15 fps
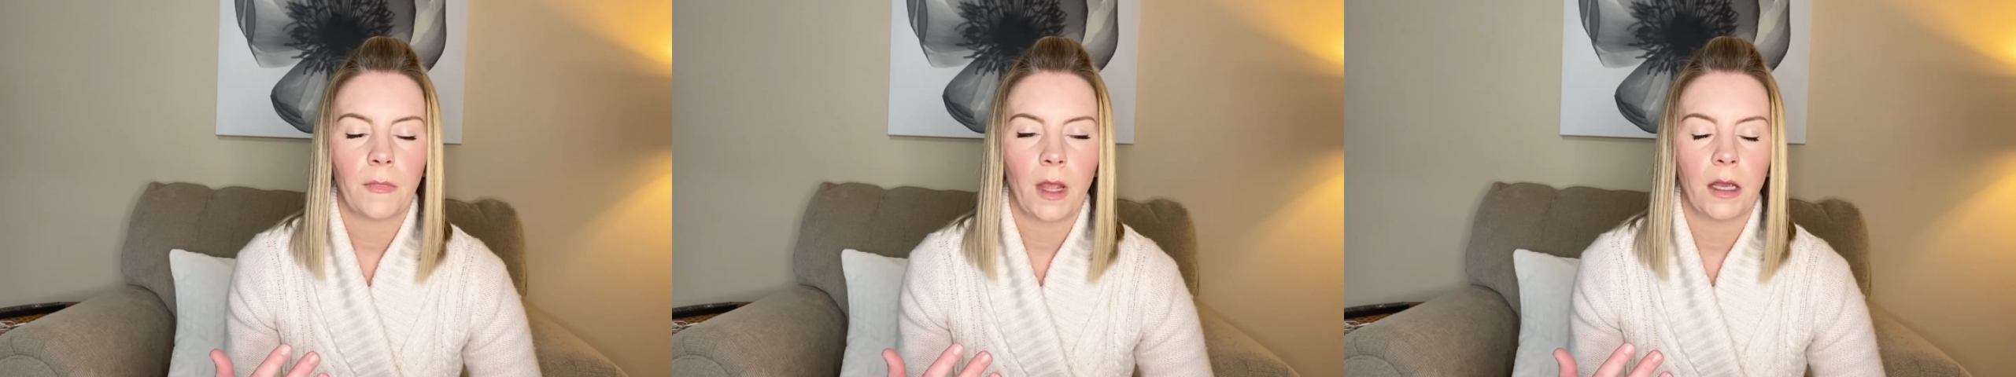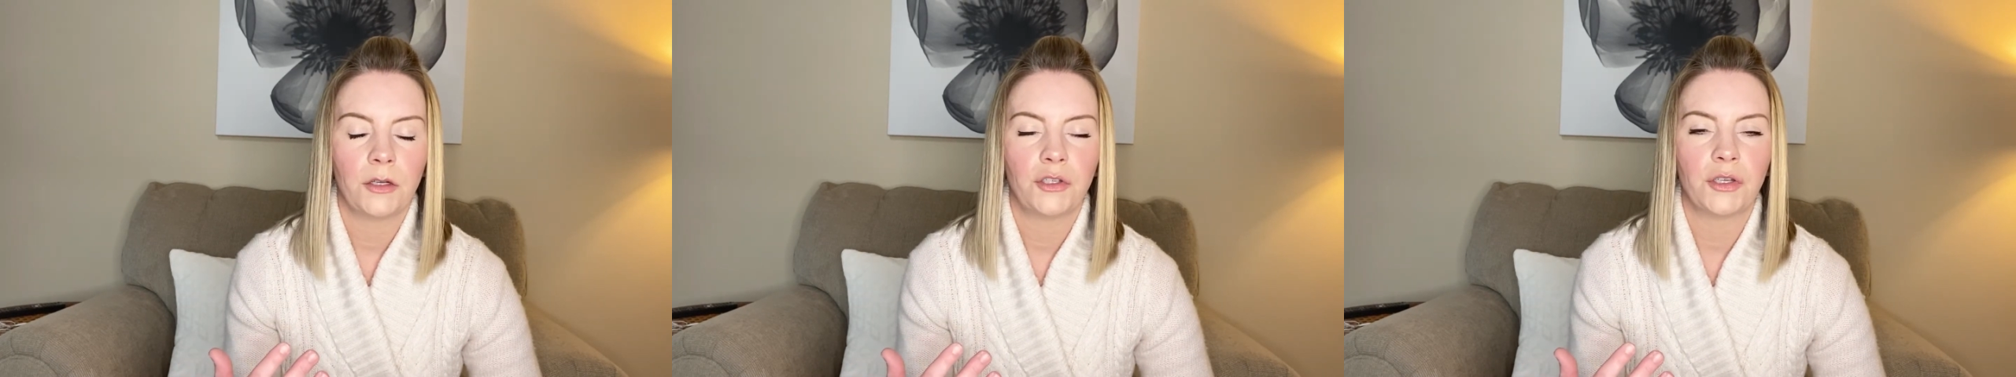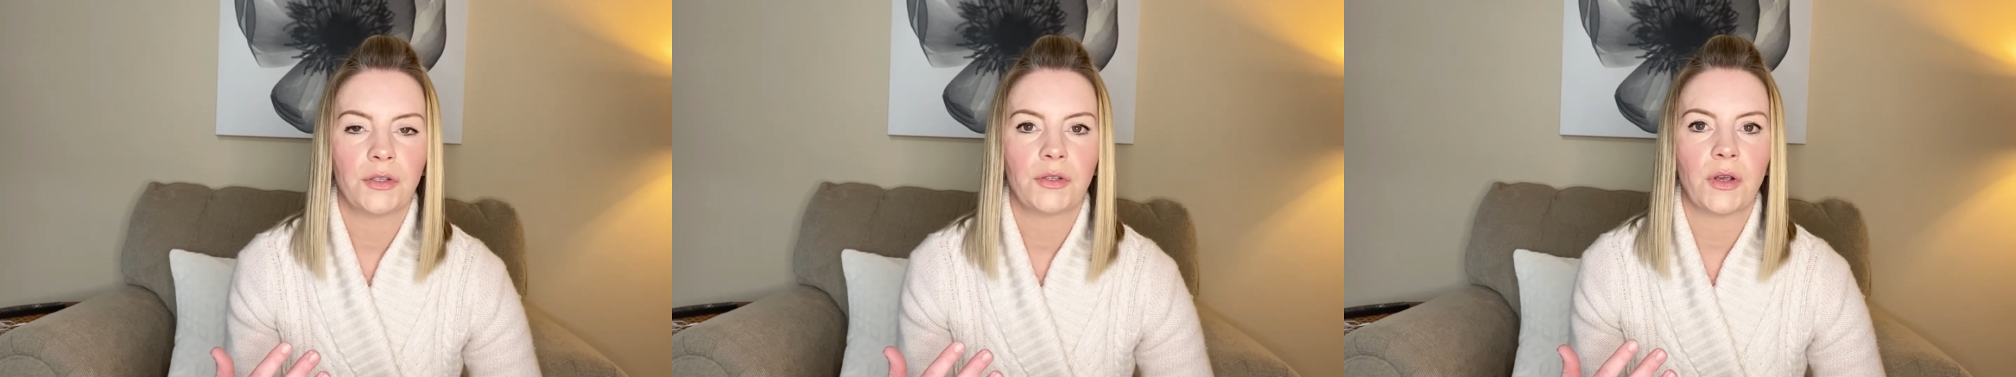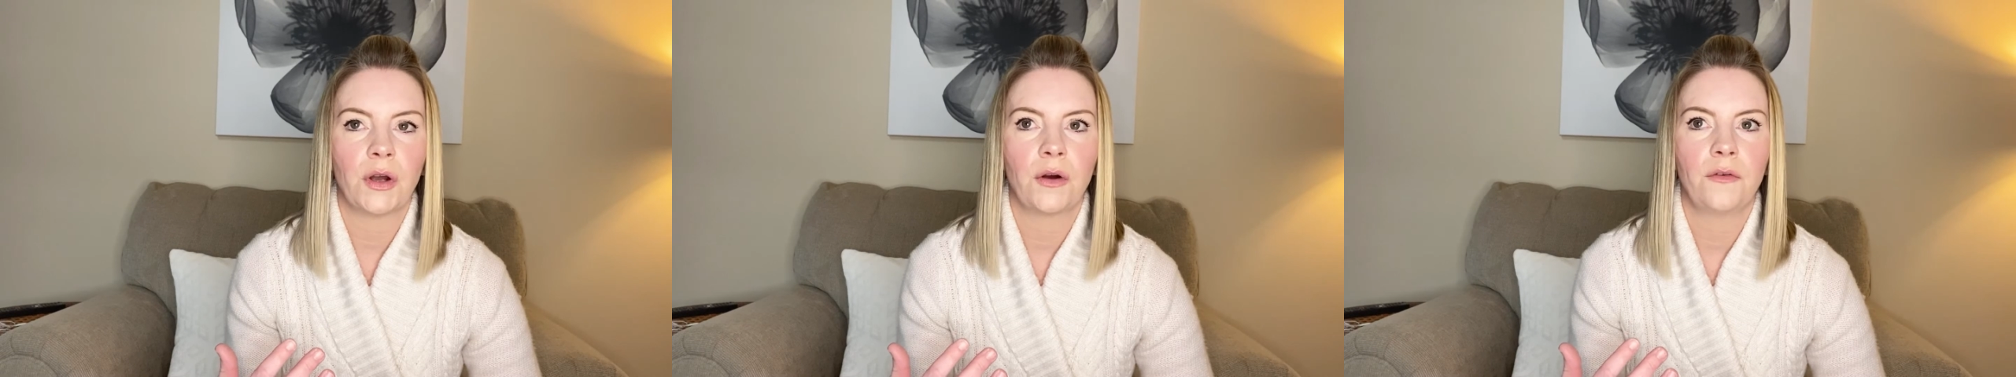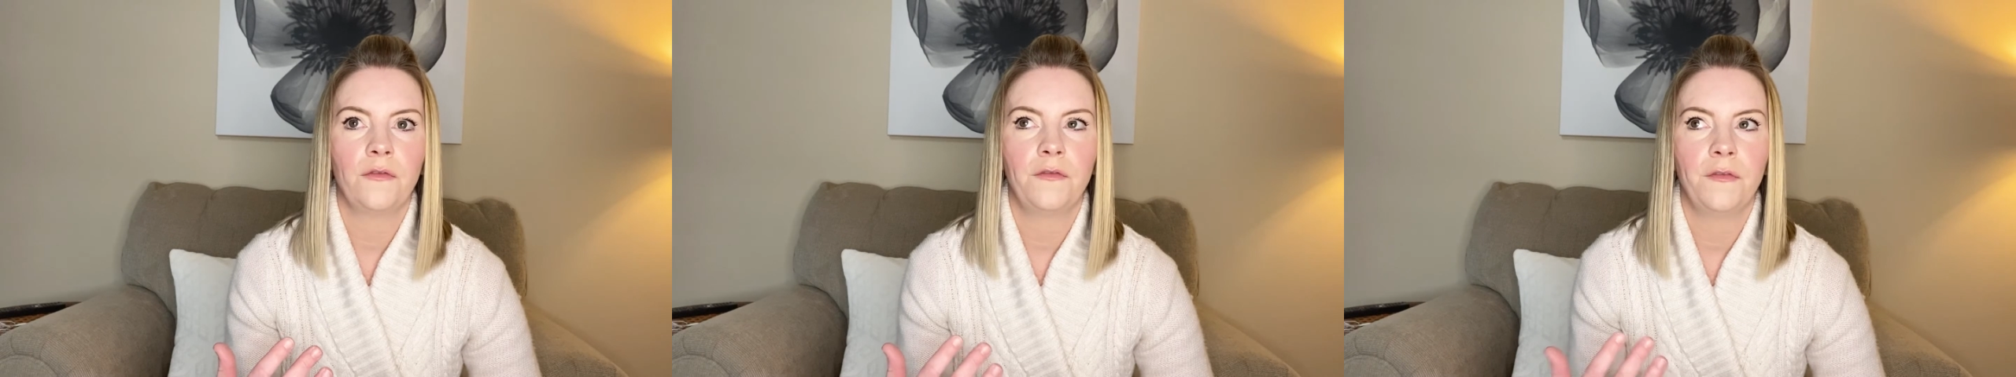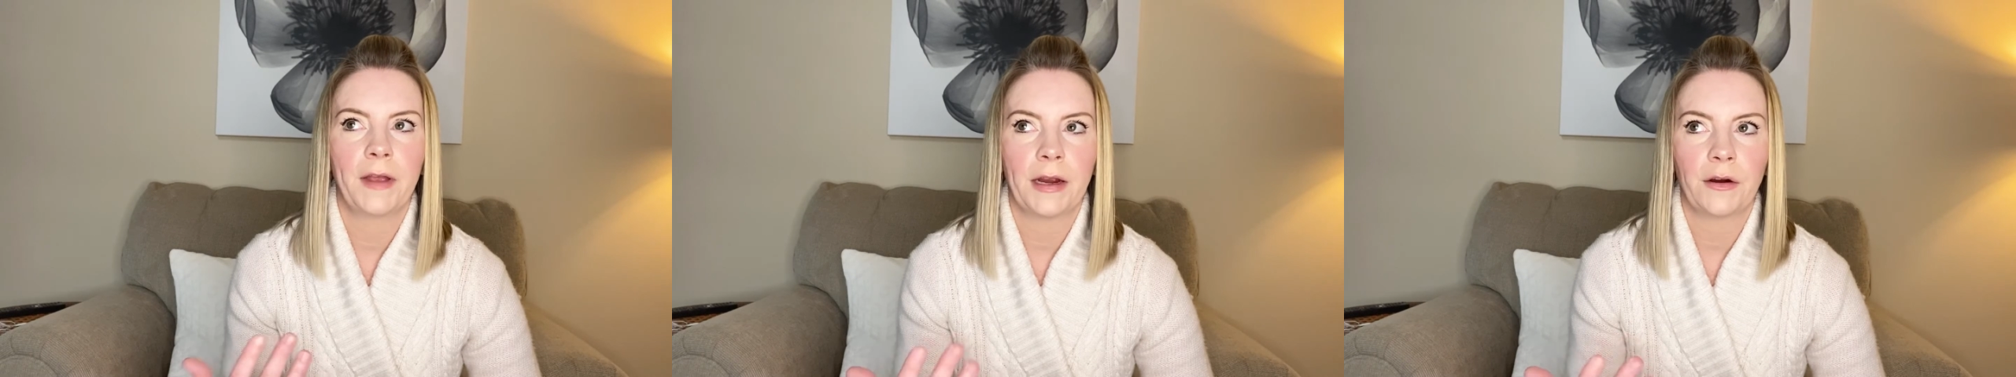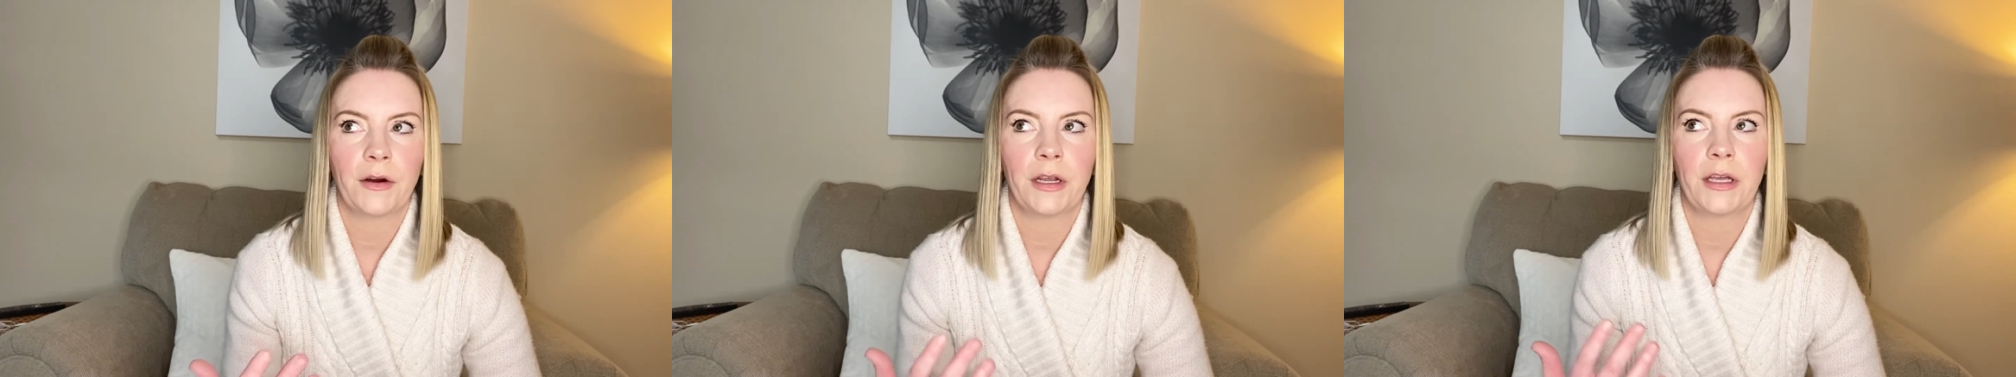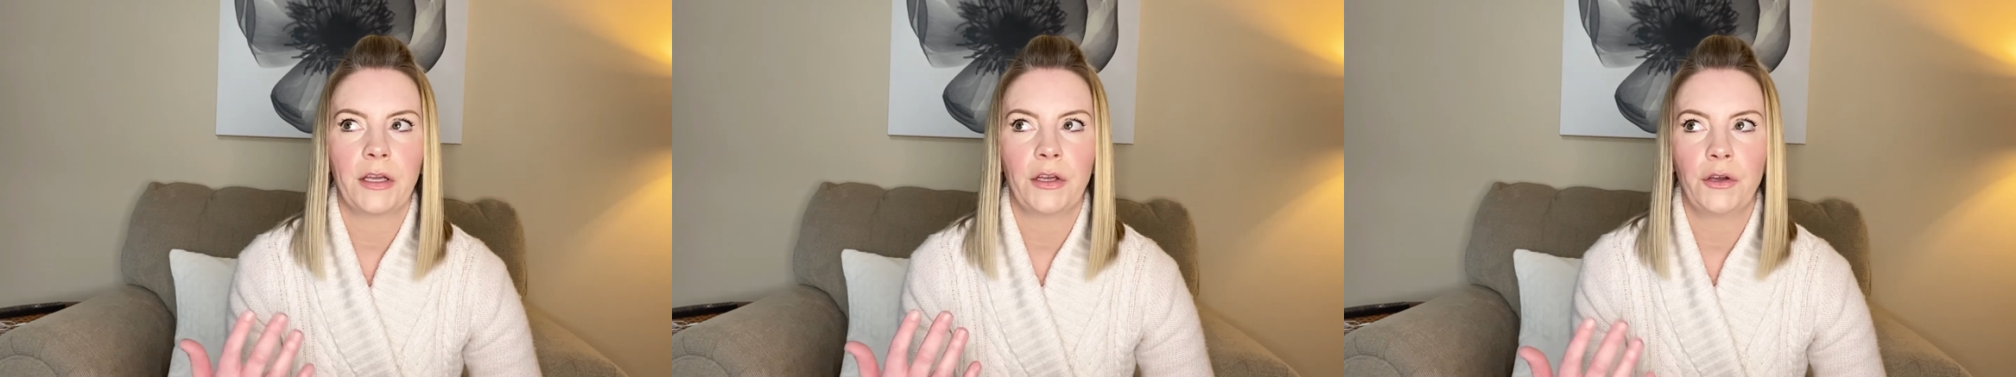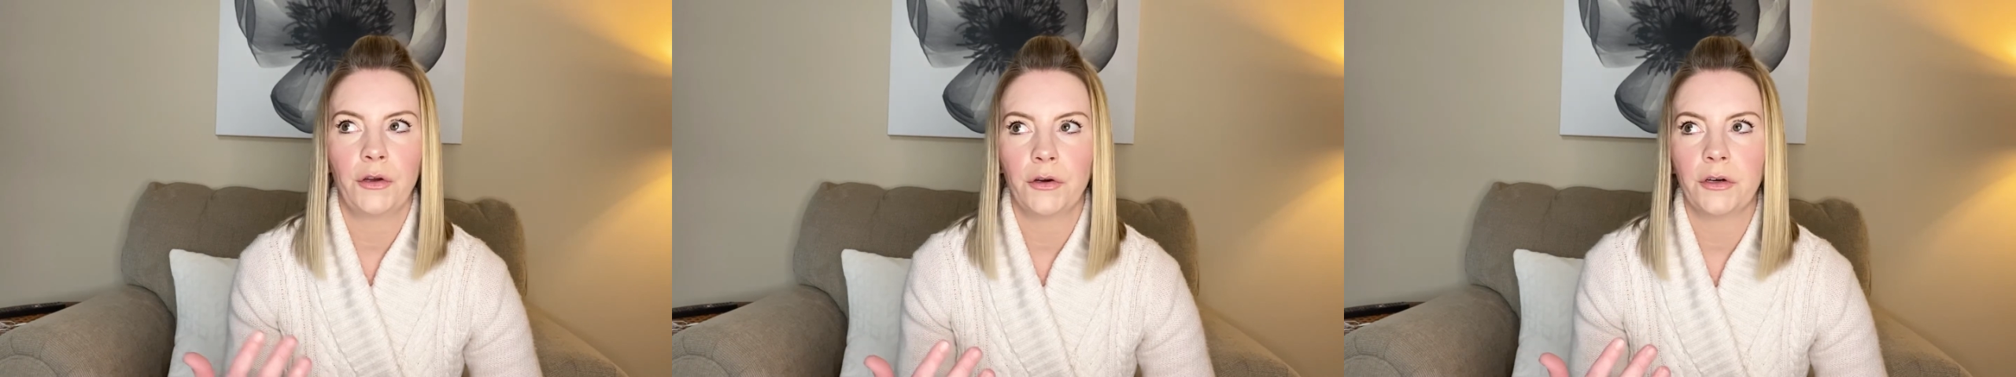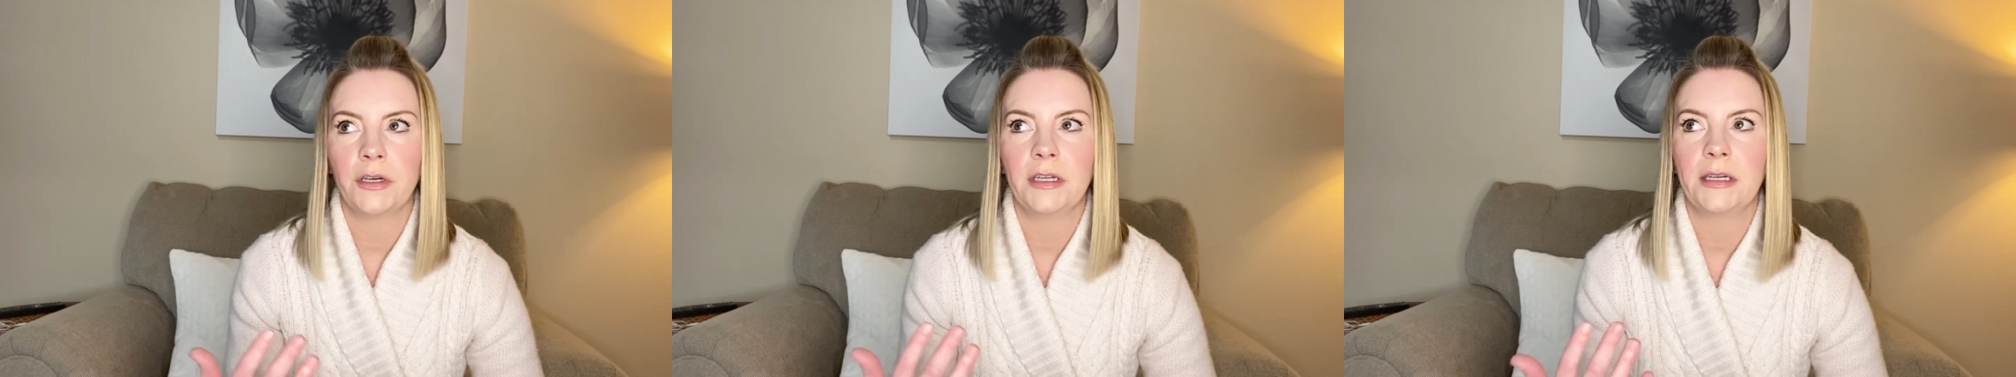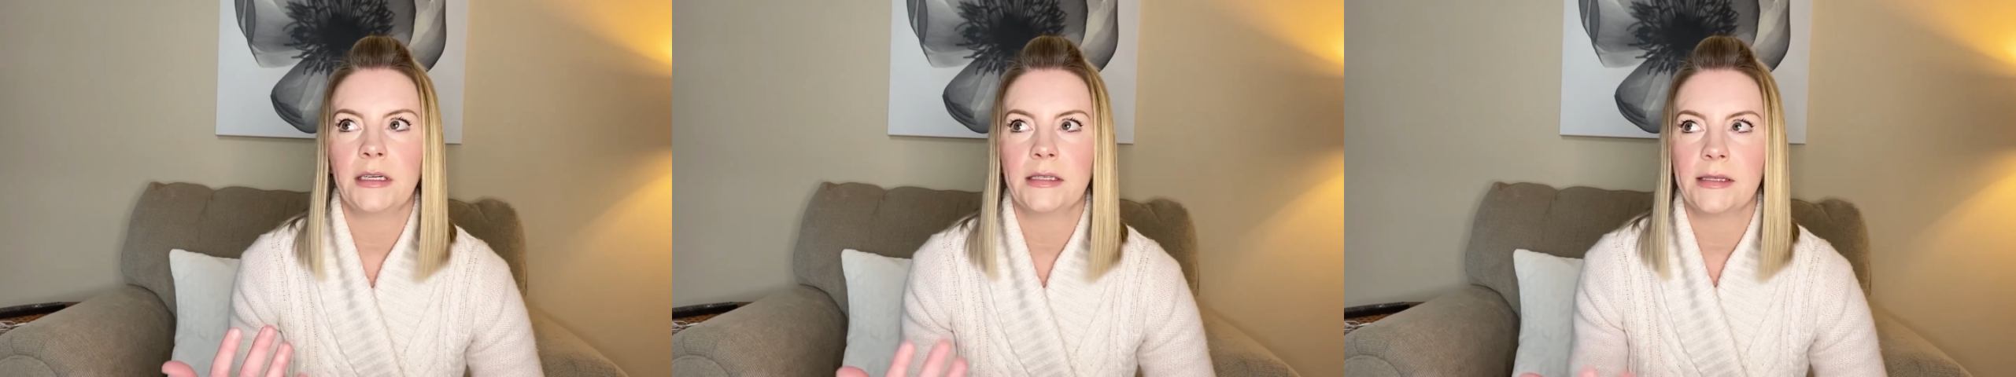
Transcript: just a very good,